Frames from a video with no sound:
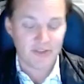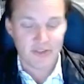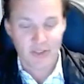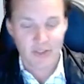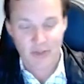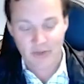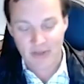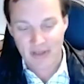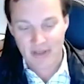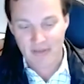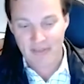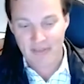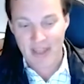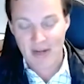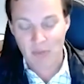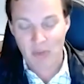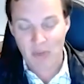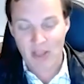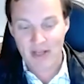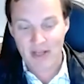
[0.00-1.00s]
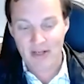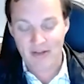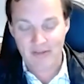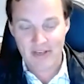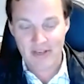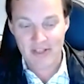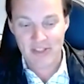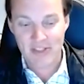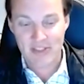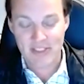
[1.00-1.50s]
So if that applied
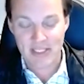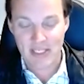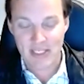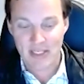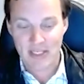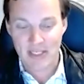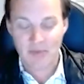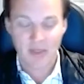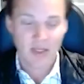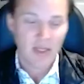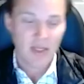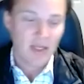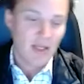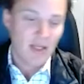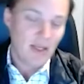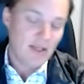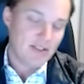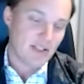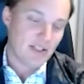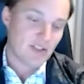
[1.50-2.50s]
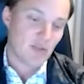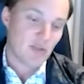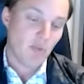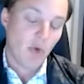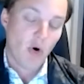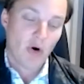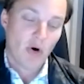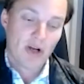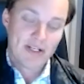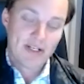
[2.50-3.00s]
innovation team does
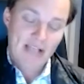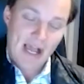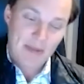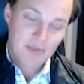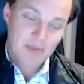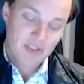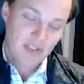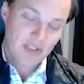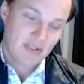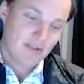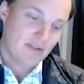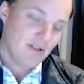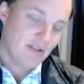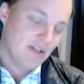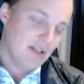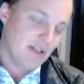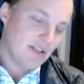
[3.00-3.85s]
more adoption,